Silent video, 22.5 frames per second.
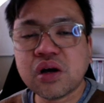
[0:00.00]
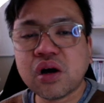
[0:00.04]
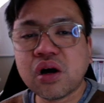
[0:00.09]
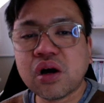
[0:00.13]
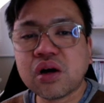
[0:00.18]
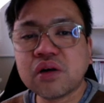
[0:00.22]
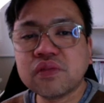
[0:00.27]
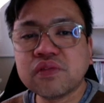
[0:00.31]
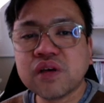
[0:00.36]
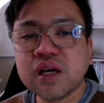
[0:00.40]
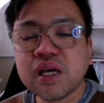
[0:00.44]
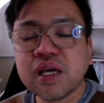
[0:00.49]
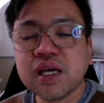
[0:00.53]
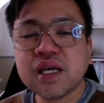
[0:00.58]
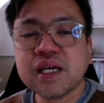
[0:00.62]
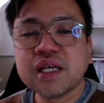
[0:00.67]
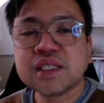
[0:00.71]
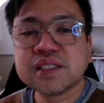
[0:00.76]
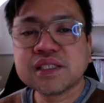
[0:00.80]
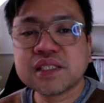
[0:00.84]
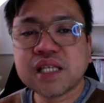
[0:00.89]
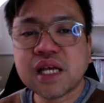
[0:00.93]
of
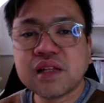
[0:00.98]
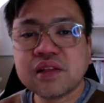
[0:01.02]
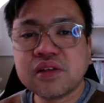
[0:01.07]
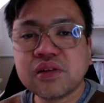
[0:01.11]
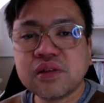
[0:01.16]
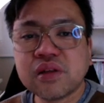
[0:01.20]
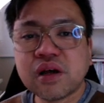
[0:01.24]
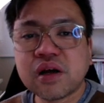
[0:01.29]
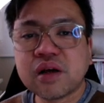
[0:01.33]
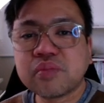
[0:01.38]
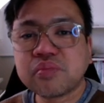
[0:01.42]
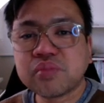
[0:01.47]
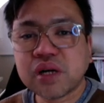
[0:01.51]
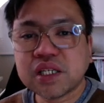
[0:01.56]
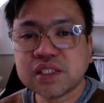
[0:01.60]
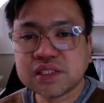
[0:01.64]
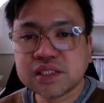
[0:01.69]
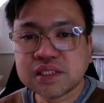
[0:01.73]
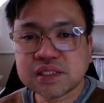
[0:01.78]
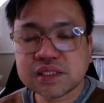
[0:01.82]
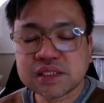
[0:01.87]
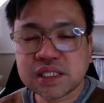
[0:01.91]
cellular
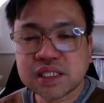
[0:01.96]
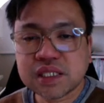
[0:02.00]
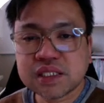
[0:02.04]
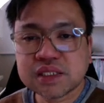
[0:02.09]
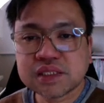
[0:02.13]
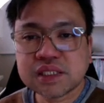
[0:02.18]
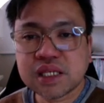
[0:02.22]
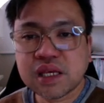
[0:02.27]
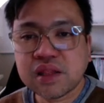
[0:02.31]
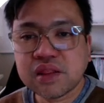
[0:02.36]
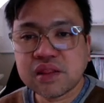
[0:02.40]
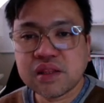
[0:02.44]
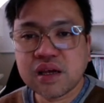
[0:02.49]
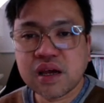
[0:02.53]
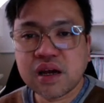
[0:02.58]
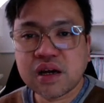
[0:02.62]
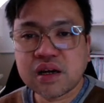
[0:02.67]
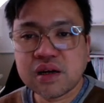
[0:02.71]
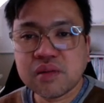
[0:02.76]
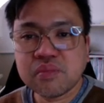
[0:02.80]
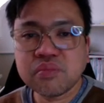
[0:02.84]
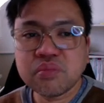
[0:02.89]
processes and
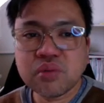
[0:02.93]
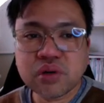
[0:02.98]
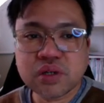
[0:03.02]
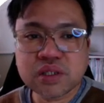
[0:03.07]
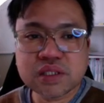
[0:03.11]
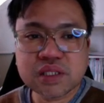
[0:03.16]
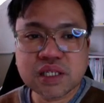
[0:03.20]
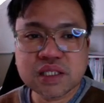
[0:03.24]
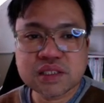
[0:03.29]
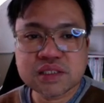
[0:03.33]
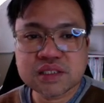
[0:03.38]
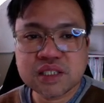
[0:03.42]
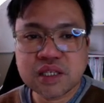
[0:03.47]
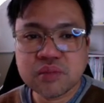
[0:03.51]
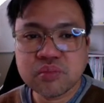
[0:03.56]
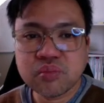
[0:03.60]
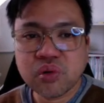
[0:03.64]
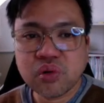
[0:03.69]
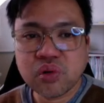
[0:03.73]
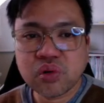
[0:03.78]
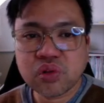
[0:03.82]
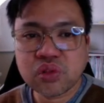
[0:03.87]
their importance in
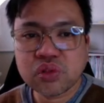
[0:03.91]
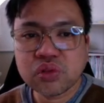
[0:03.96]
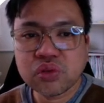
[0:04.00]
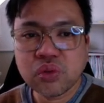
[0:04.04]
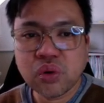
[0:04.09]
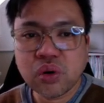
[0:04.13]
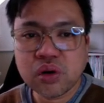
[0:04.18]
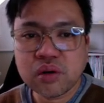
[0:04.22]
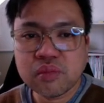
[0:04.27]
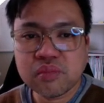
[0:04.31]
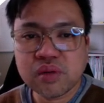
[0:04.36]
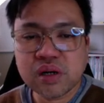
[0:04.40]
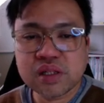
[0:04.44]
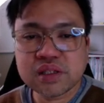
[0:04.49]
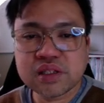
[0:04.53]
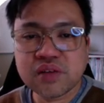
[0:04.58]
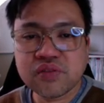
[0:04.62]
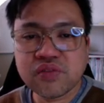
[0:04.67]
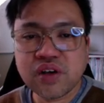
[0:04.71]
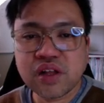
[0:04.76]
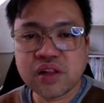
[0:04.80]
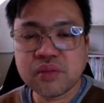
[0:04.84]
both normal
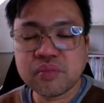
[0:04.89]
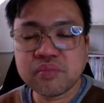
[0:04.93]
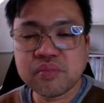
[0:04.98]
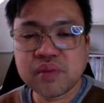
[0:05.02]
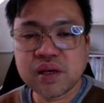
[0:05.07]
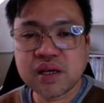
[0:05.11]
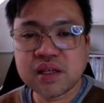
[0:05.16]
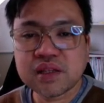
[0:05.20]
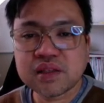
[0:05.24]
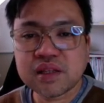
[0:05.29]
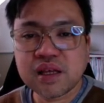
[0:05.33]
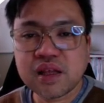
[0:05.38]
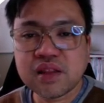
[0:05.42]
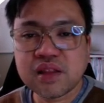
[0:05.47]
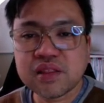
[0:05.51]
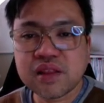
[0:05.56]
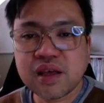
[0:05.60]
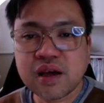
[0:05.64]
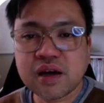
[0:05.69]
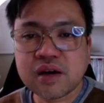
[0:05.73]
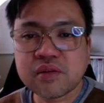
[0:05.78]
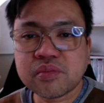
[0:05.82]
development and
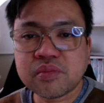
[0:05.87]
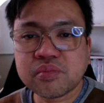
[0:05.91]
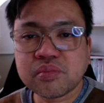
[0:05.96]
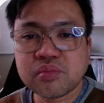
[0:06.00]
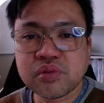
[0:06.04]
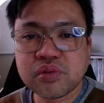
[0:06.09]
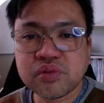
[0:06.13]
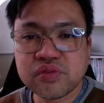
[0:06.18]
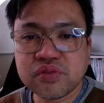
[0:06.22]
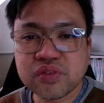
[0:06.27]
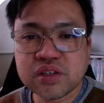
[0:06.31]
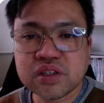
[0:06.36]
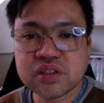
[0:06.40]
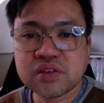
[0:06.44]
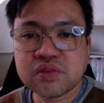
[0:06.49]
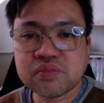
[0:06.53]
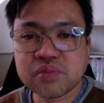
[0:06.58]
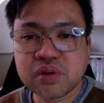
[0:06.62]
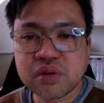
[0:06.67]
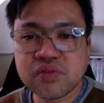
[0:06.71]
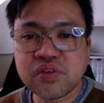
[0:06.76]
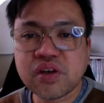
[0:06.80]
their
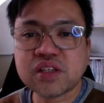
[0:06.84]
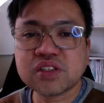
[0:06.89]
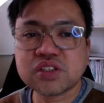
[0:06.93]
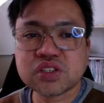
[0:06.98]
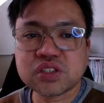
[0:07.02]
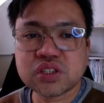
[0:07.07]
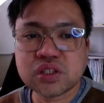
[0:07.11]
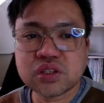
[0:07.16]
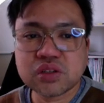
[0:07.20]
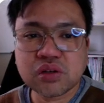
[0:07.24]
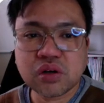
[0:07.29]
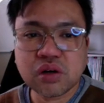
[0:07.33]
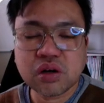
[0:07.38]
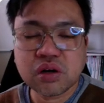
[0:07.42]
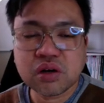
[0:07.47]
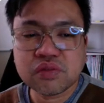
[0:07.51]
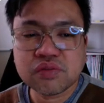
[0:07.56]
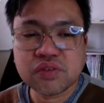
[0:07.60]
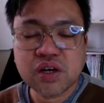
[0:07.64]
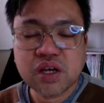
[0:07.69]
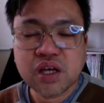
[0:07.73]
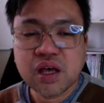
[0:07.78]
prevention
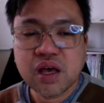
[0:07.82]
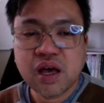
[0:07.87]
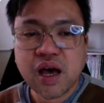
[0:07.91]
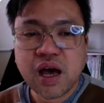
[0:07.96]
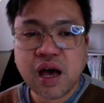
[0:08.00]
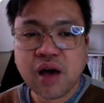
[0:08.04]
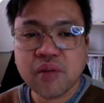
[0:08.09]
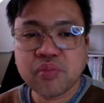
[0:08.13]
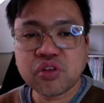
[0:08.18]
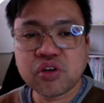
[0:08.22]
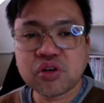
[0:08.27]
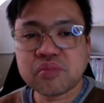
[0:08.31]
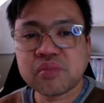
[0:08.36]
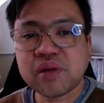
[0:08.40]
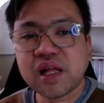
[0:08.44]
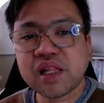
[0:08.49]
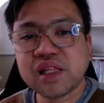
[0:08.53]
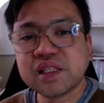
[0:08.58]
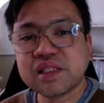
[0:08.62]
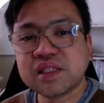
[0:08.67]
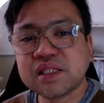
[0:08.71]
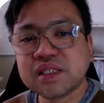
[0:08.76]
of
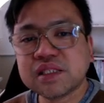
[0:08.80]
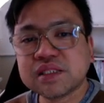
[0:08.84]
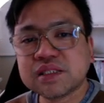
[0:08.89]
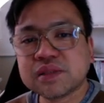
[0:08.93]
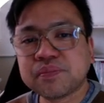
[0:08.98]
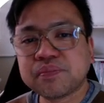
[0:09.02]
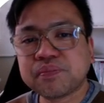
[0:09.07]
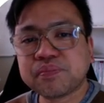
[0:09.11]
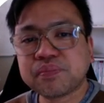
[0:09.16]
abnormalities.